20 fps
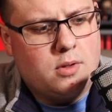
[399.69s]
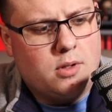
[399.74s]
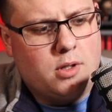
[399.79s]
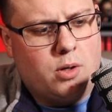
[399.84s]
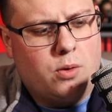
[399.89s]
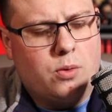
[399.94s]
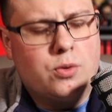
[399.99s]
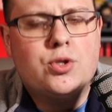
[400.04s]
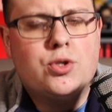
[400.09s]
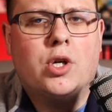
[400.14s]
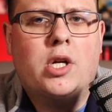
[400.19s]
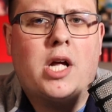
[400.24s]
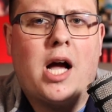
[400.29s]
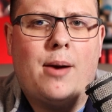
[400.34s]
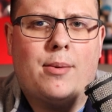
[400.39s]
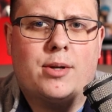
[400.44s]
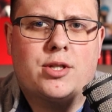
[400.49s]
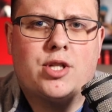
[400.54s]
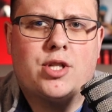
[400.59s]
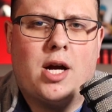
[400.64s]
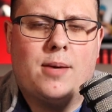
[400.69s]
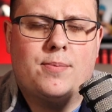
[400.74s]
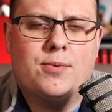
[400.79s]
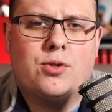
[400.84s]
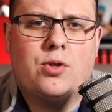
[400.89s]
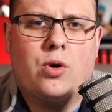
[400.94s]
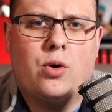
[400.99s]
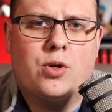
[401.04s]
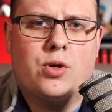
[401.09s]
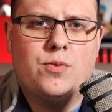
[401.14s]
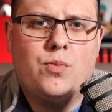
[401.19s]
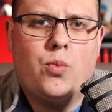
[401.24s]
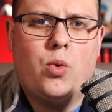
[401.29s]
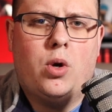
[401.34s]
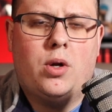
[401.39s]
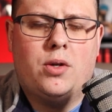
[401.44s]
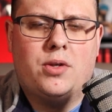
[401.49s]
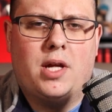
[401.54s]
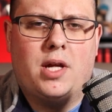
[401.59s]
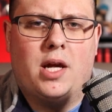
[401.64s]
you know, should comic shops charge
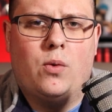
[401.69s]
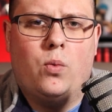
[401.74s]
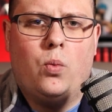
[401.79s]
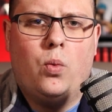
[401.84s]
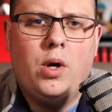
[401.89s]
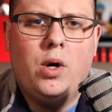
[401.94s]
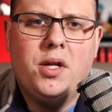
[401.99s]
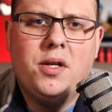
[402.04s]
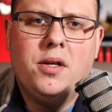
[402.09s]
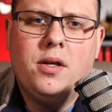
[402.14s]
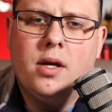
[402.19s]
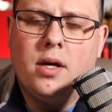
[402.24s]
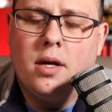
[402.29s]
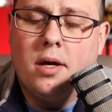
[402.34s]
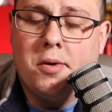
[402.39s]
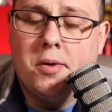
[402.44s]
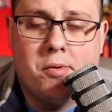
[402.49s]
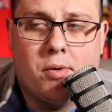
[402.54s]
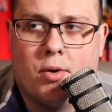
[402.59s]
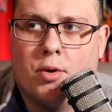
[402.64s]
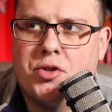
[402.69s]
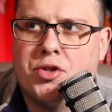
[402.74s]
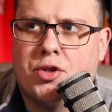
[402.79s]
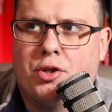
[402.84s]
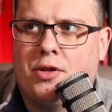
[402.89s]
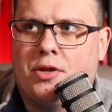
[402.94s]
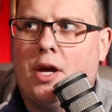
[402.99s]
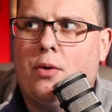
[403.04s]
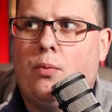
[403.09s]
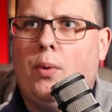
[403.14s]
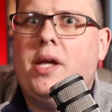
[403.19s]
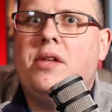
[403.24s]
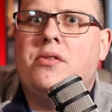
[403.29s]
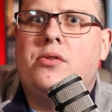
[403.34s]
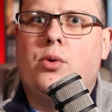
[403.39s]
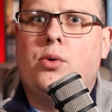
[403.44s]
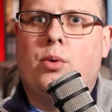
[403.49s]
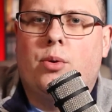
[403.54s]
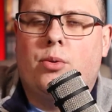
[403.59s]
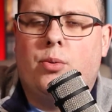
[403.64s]
more on day one or should they
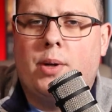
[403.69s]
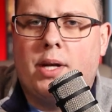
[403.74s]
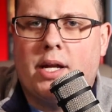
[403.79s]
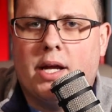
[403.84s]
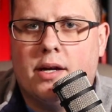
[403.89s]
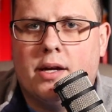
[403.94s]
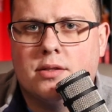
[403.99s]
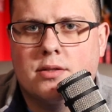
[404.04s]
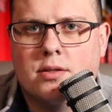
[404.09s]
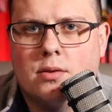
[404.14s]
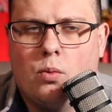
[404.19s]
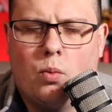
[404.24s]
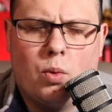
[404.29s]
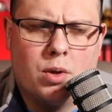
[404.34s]
wait two or three days?